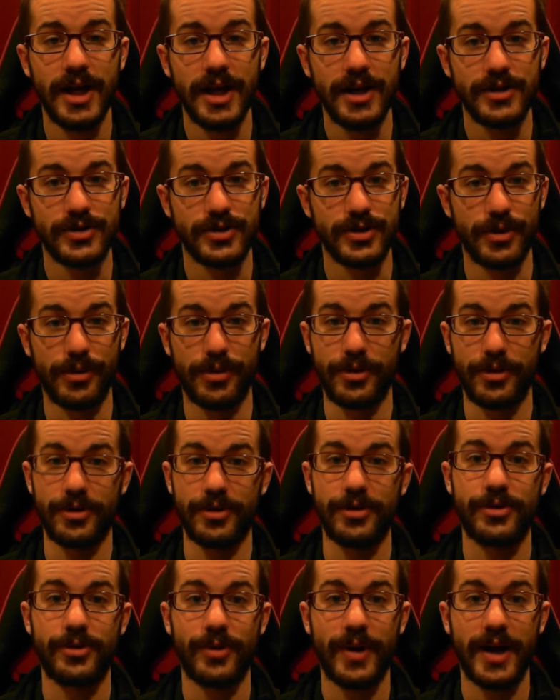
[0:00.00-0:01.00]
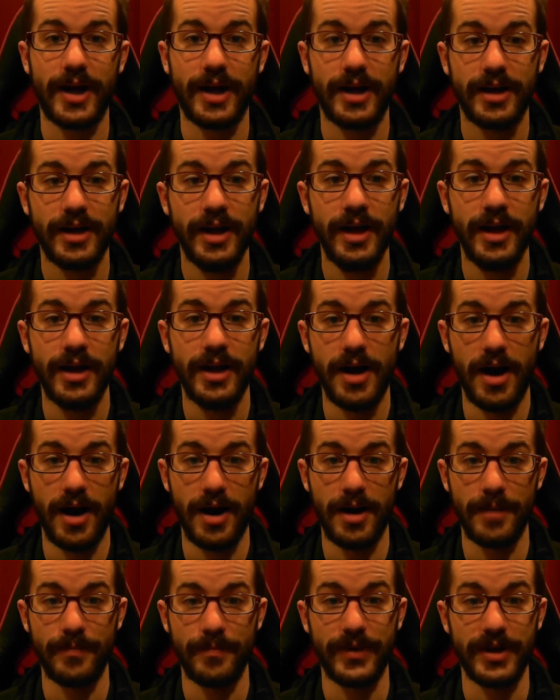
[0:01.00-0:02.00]
So 3rd grade,
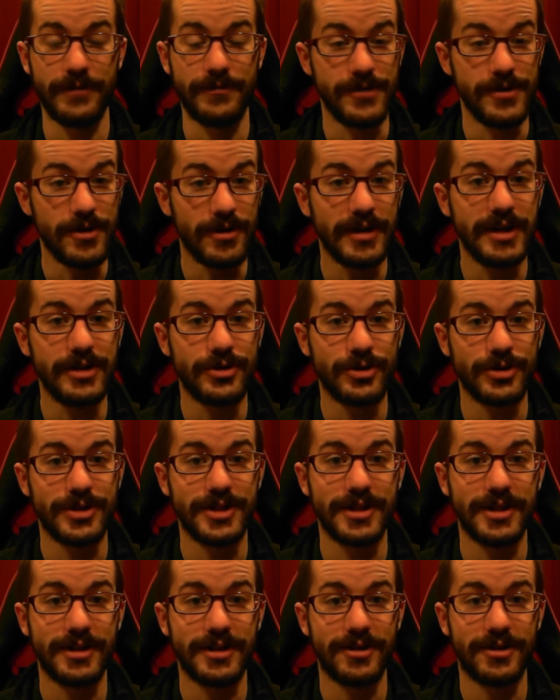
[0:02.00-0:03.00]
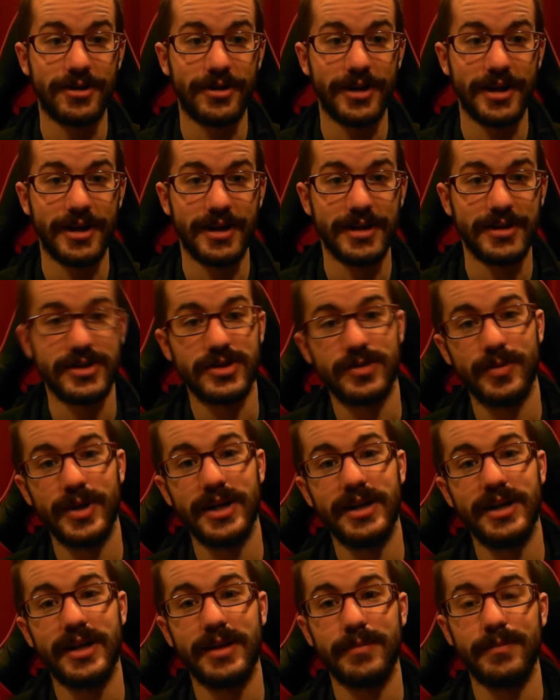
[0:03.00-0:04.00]
if you're interested in learning an
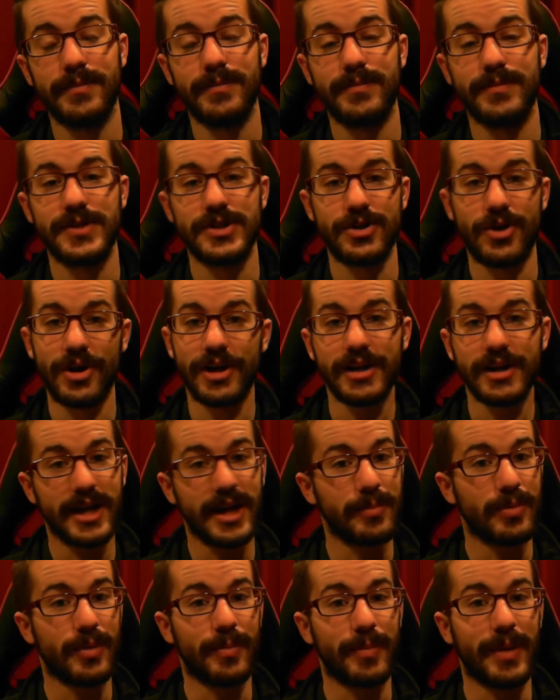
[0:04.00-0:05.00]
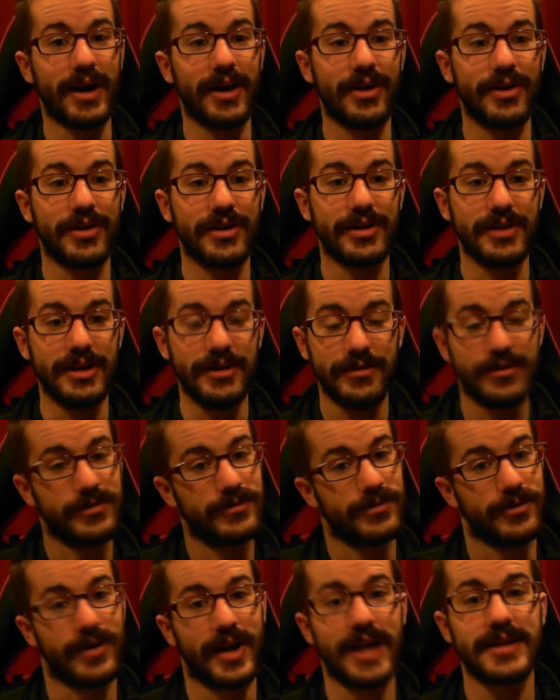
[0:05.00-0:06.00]
instrument and starting to get prepared even
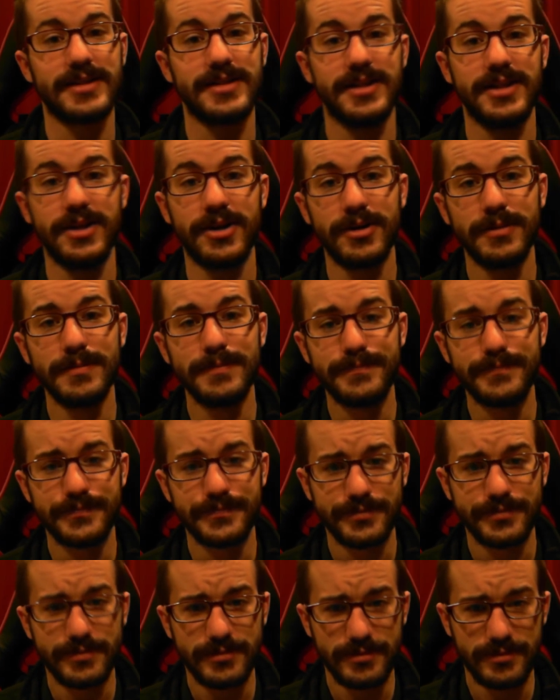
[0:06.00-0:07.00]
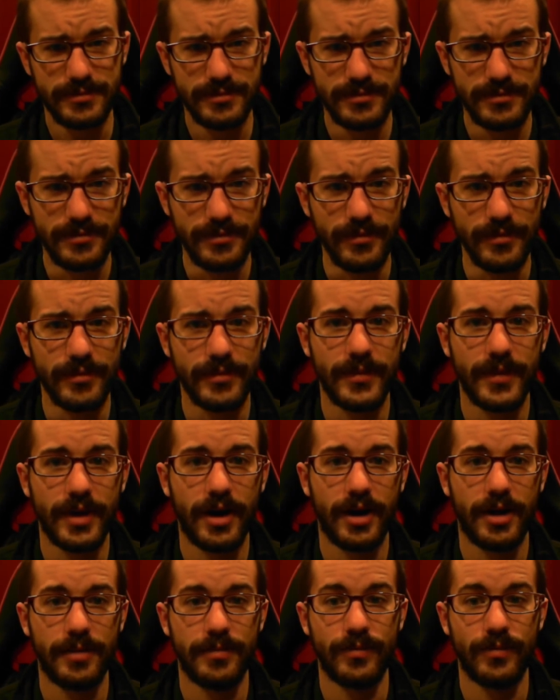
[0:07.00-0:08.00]
for next year,
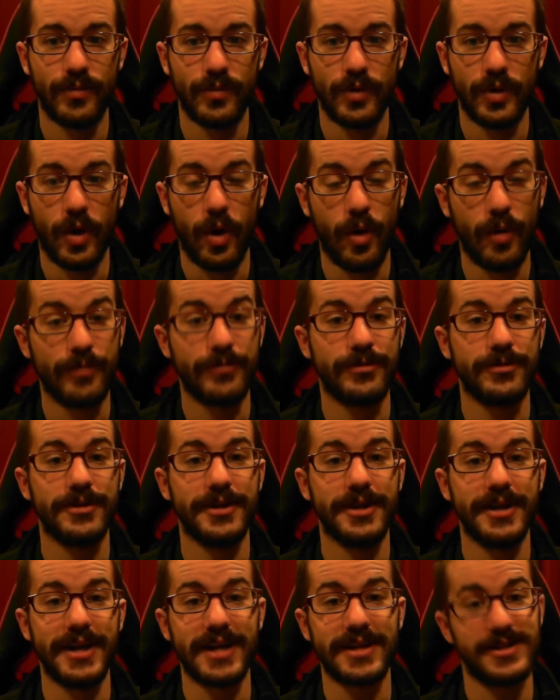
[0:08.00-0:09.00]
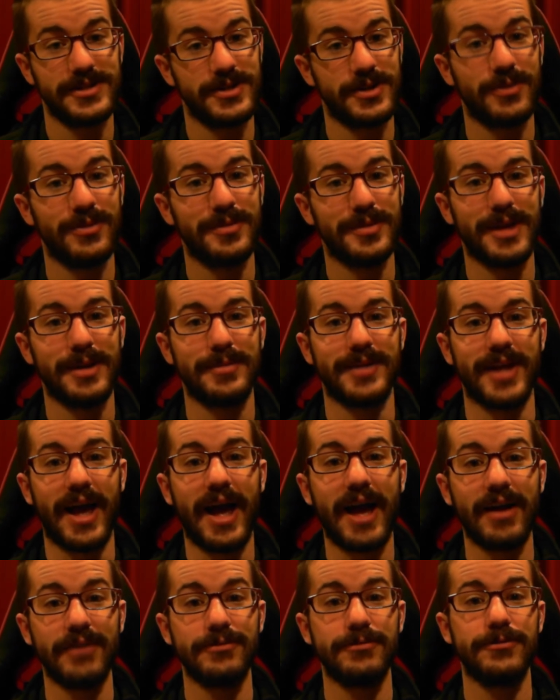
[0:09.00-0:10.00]
hopefully next year we'll be able to
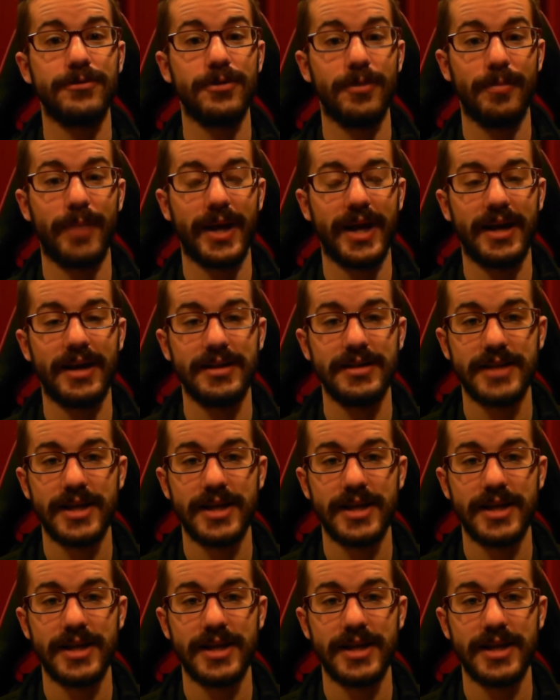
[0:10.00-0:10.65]
have full band